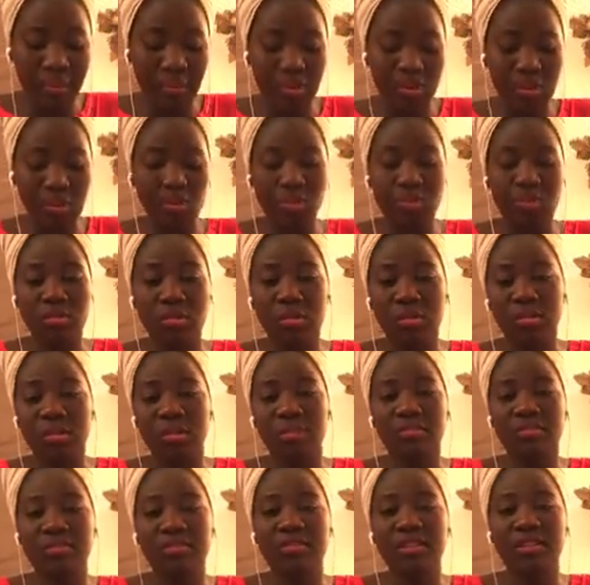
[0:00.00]
sure
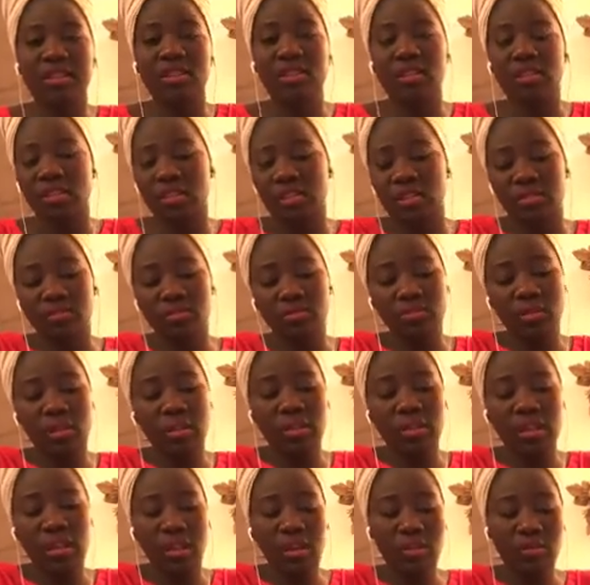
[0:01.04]
I've finished the
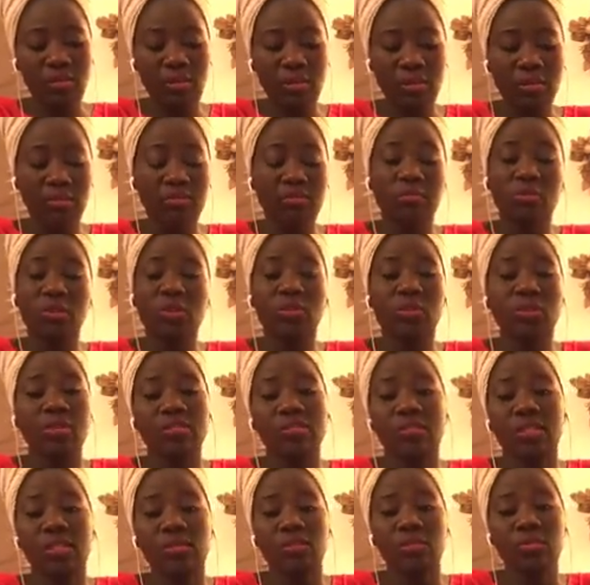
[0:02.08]
1 hour or
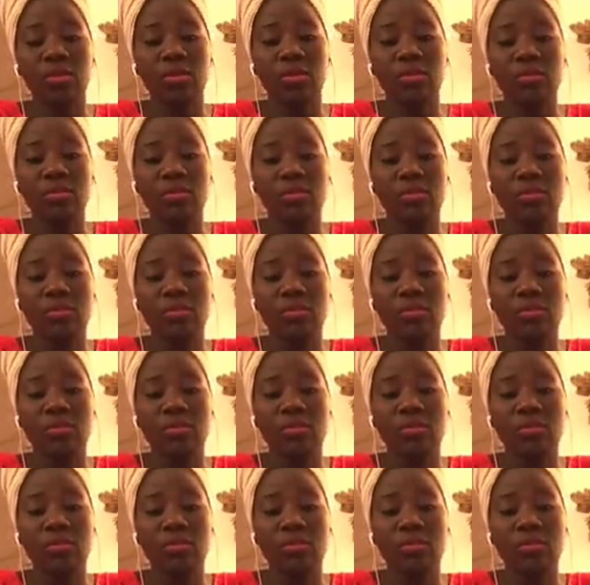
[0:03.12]
even more.